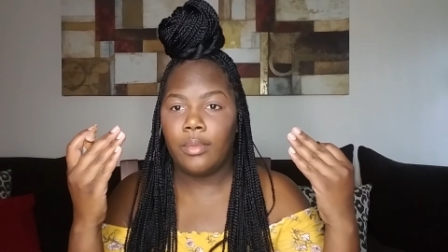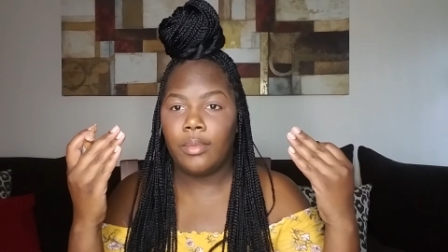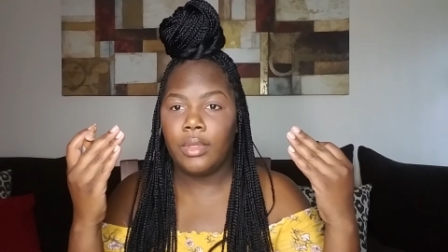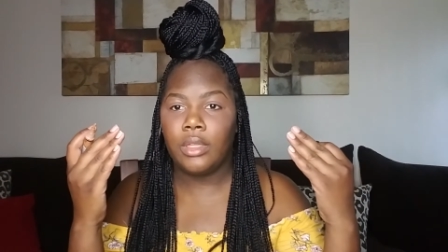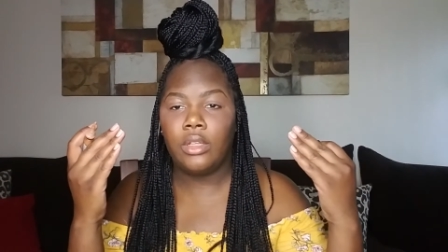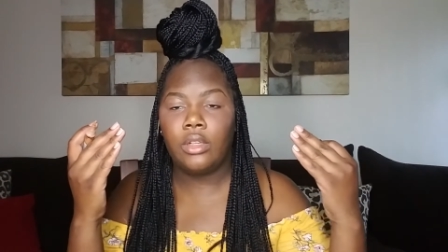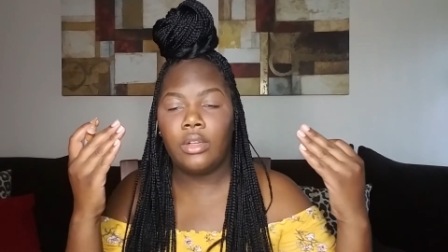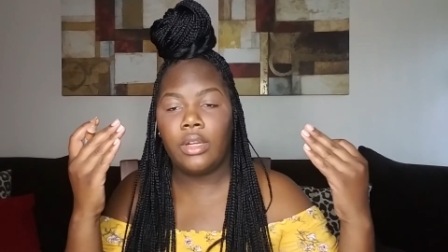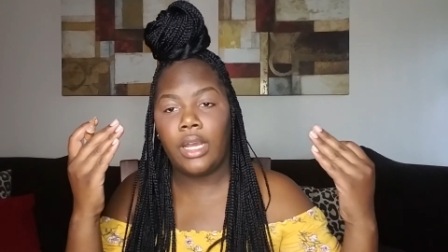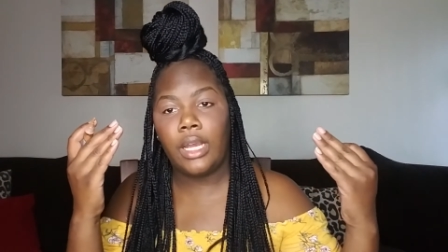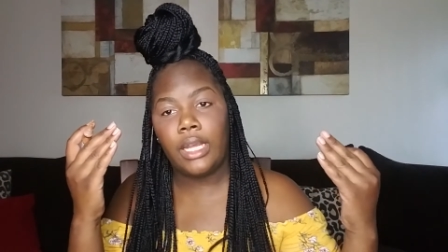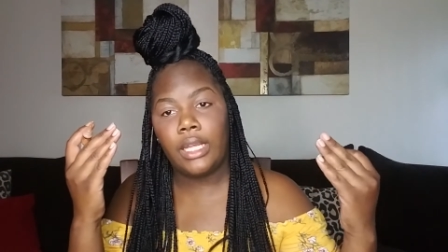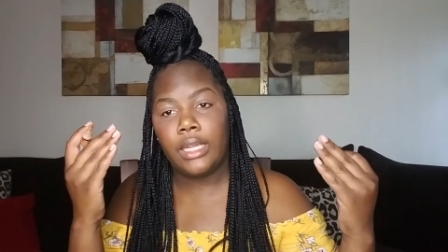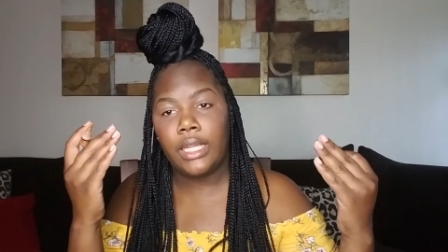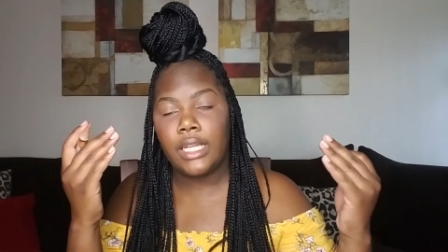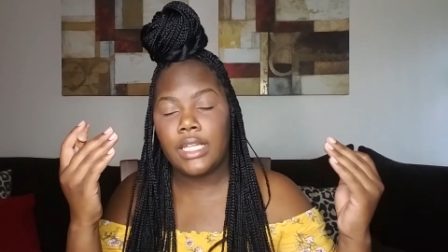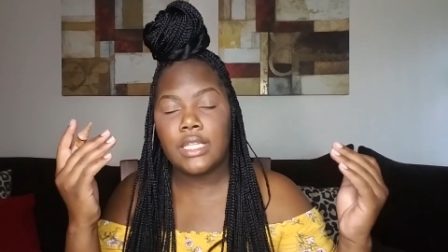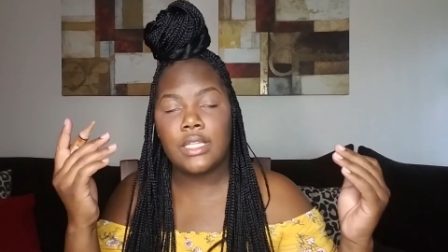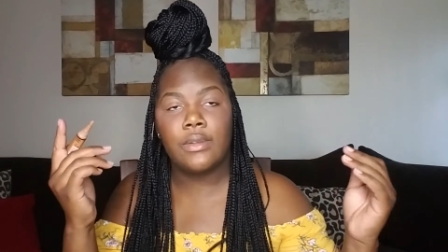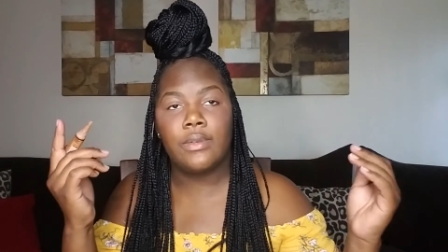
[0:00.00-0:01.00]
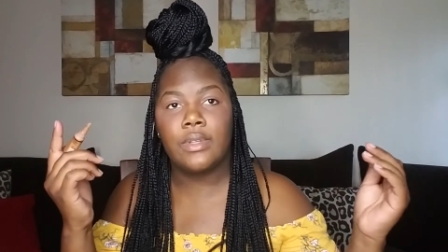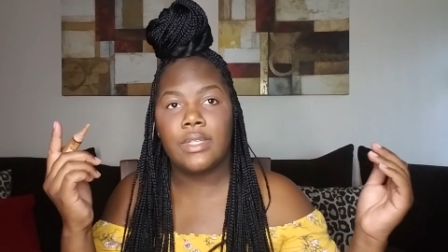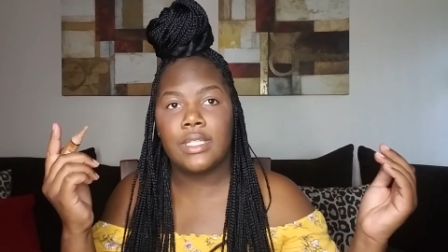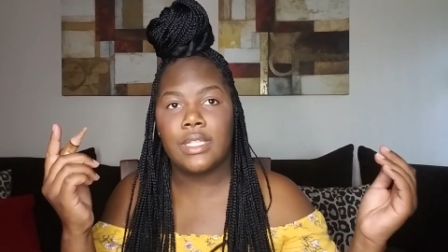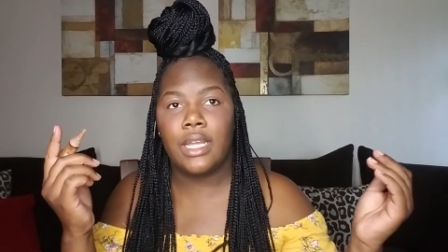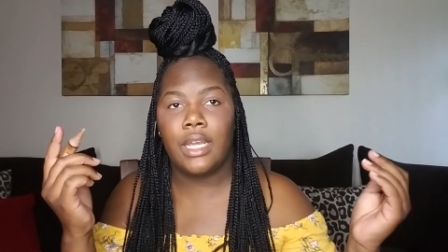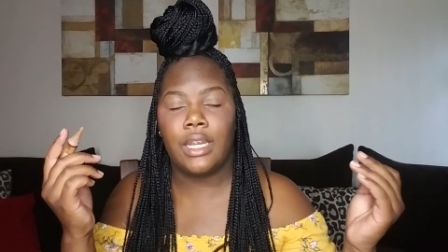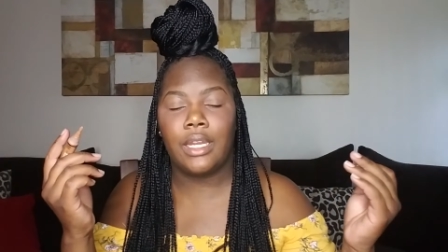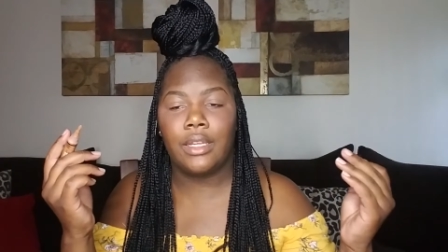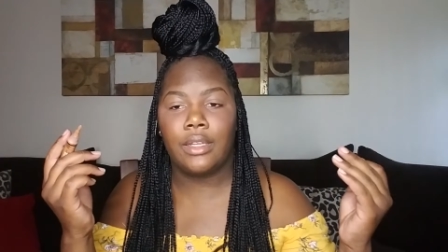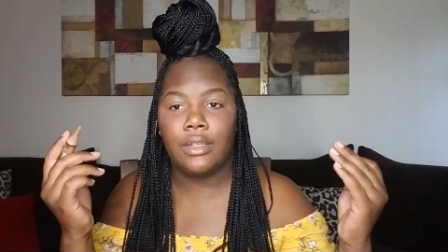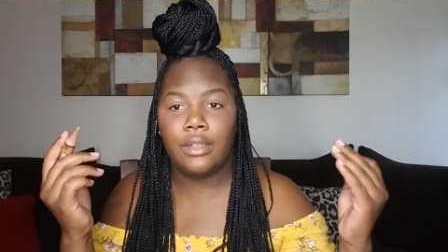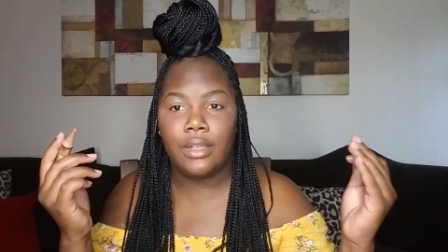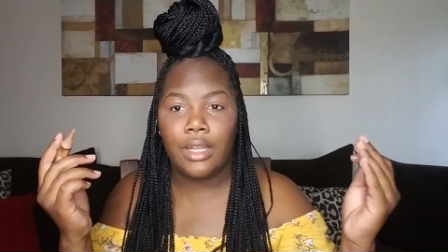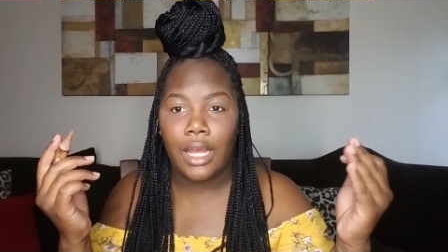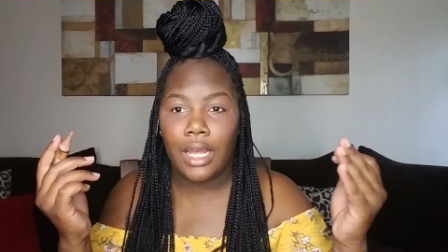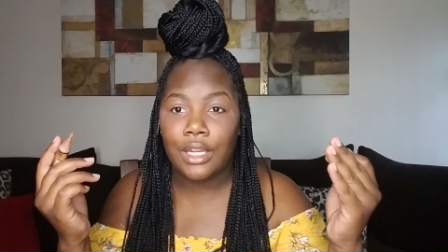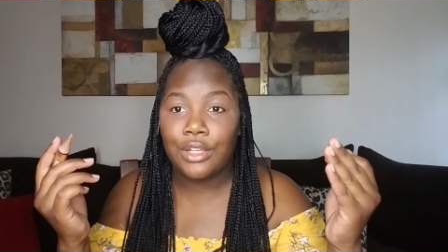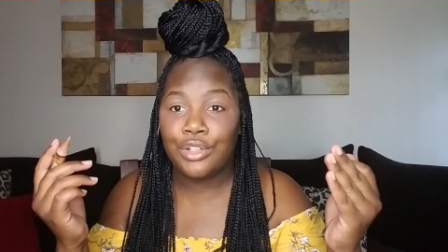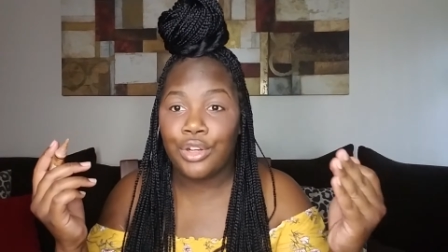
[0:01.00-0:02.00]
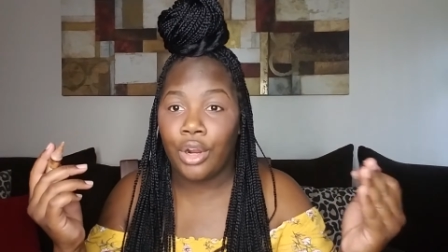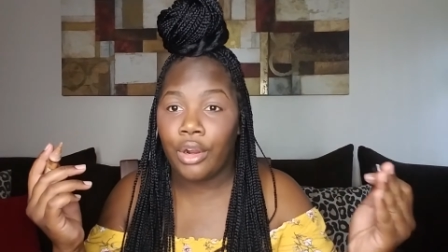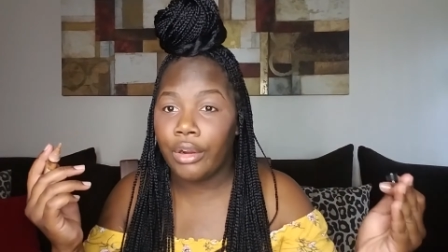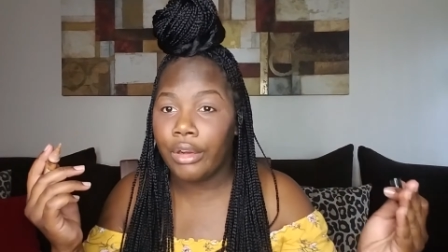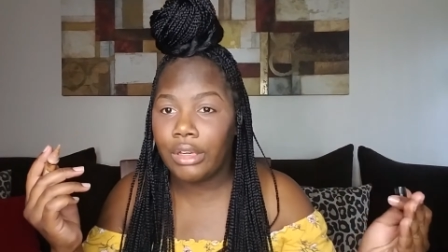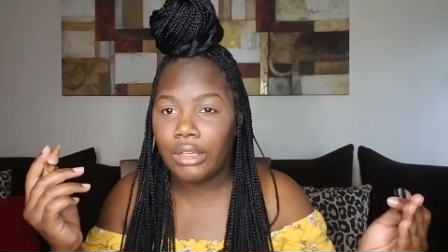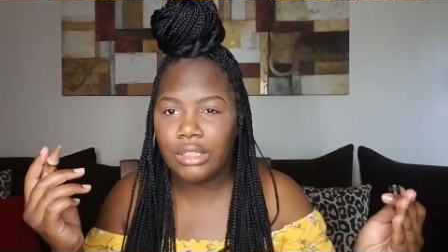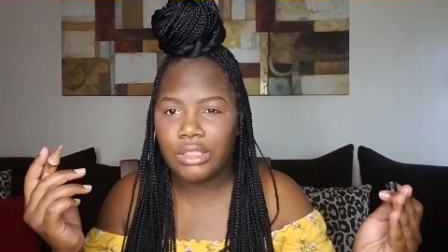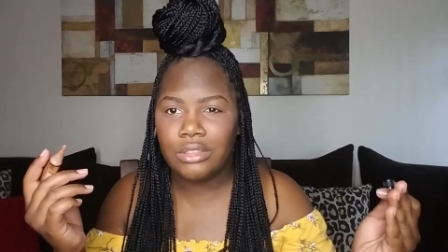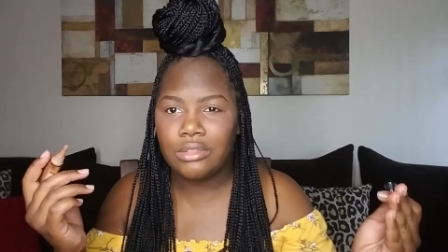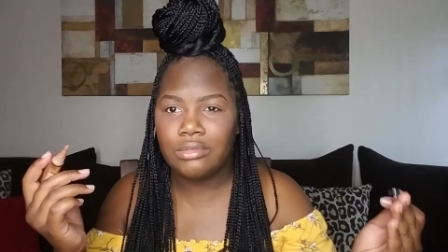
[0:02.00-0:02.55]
a little highlight, so it's like not dark.